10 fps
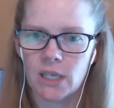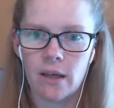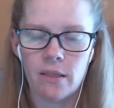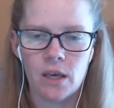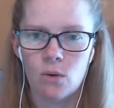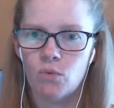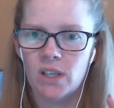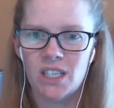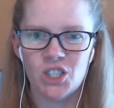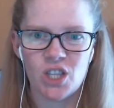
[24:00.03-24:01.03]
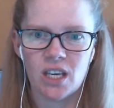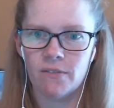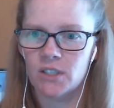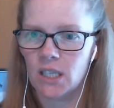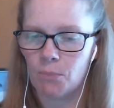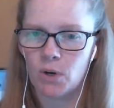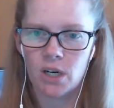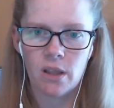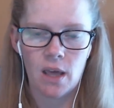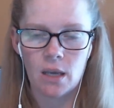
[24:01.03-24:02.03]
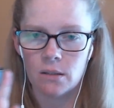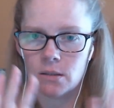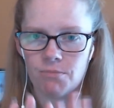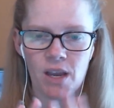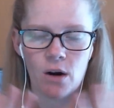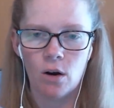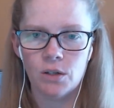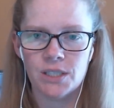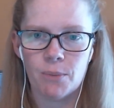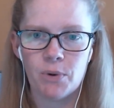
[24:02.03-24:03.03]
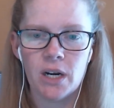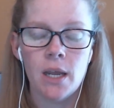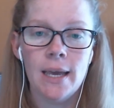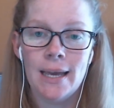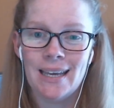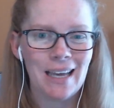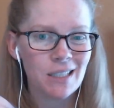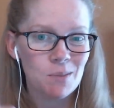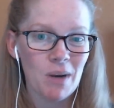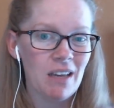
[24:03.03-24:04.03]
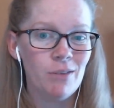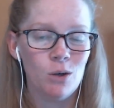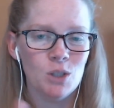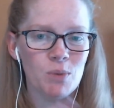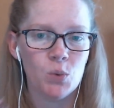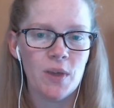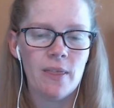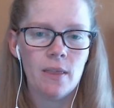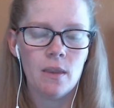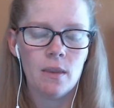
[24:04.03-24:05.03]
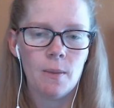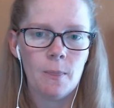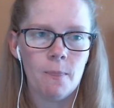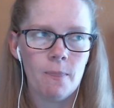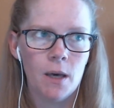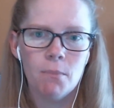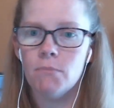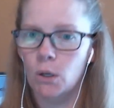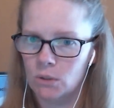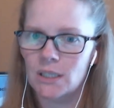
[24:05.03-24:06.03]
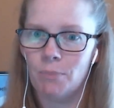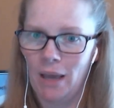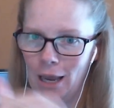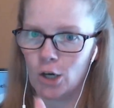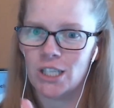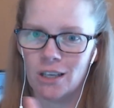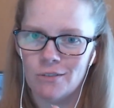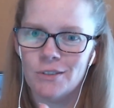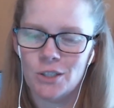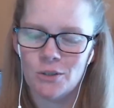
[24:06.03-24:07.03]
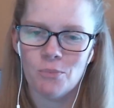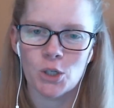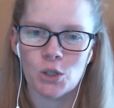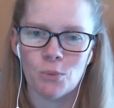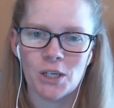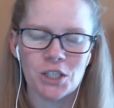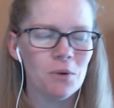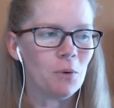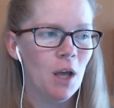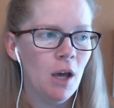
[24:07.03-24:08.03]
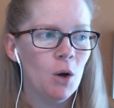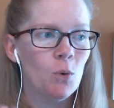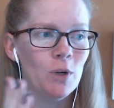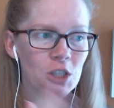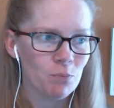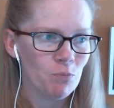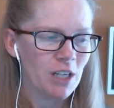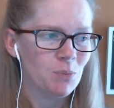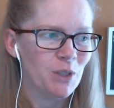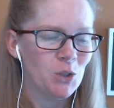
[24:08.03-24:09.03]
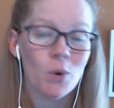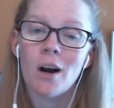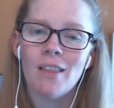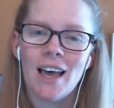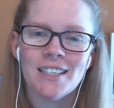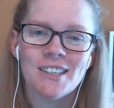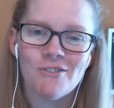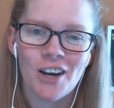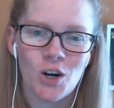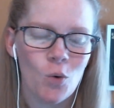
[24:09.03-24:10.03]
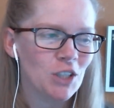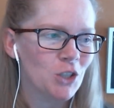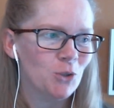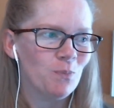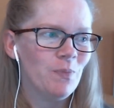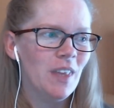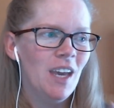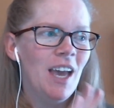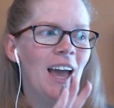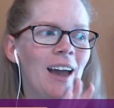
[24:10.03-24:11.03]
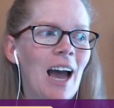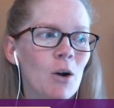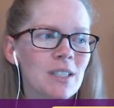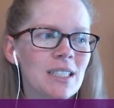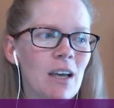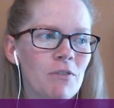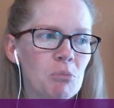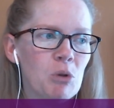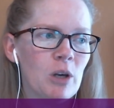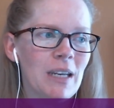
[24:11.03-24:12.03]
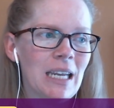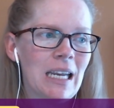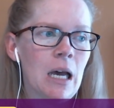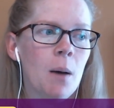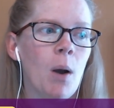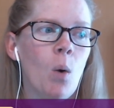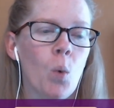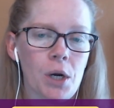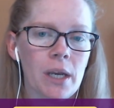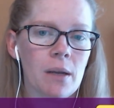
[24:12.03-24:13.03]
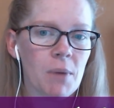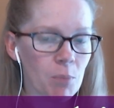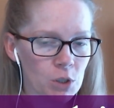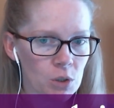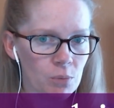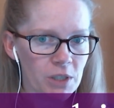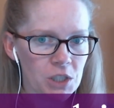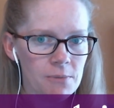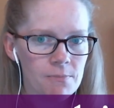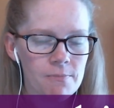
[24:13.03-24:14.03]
like, they really just think of separate things. They are all separate. Yes, money flows between them, mostly to pay ourselves to the personal budget, which brings me to our last and final question. How does self-employment income work in my personal budget?